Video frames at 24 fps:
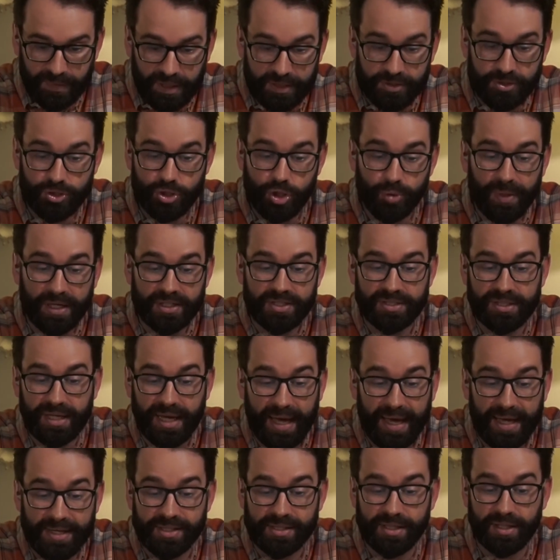It's too much to
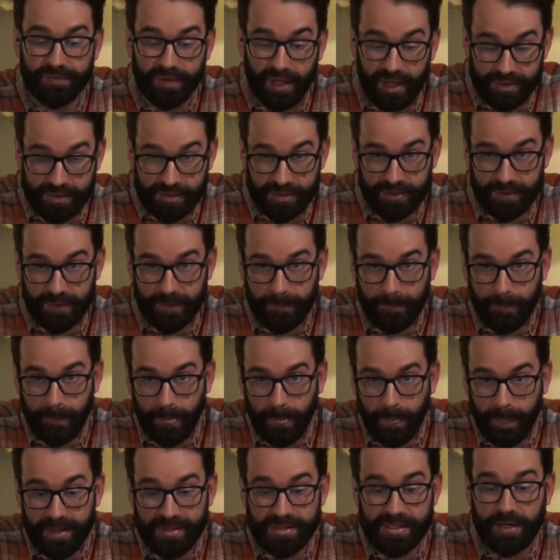ask of us.
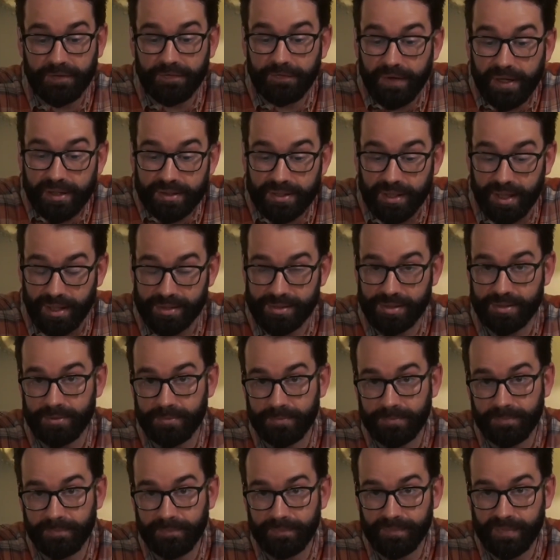It's not fair to us.
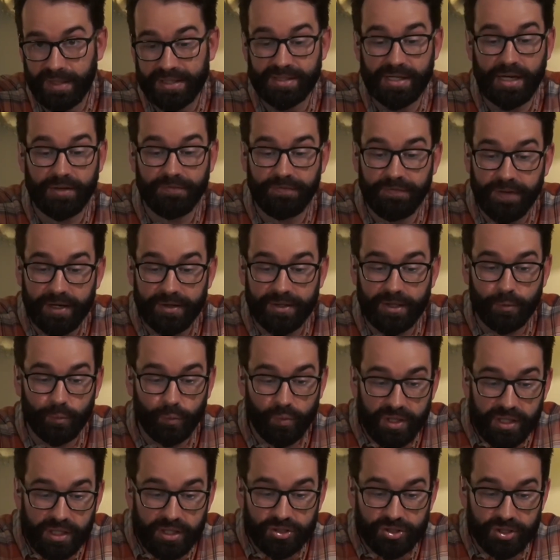It's not fair that
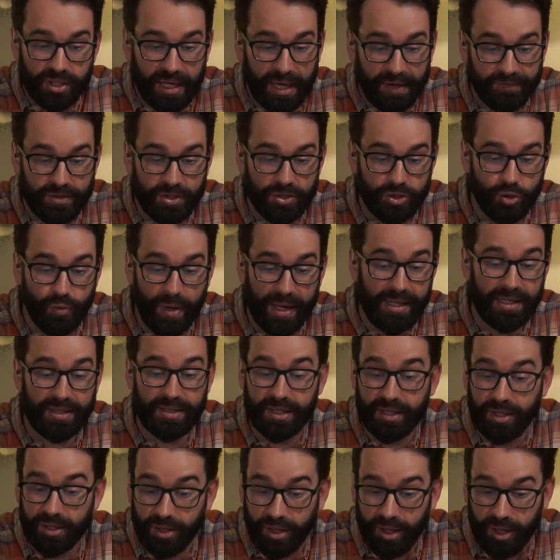we should have to do
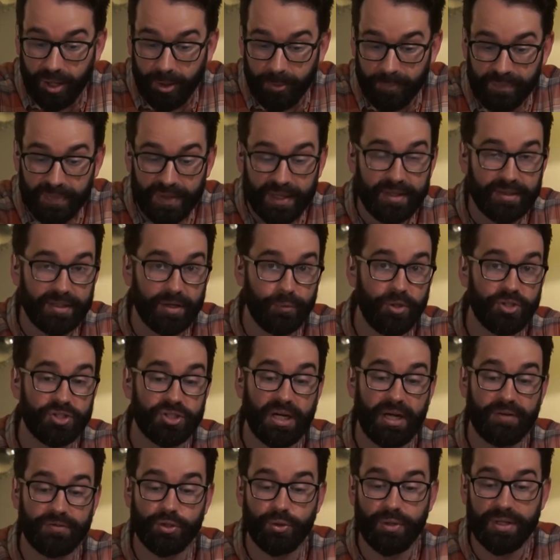anything at all, that we
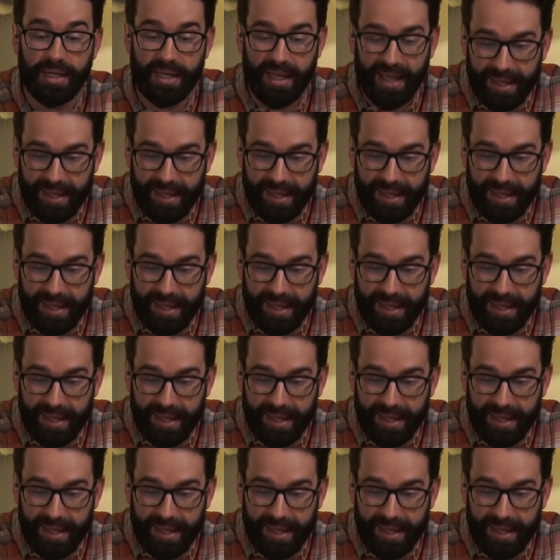should have to in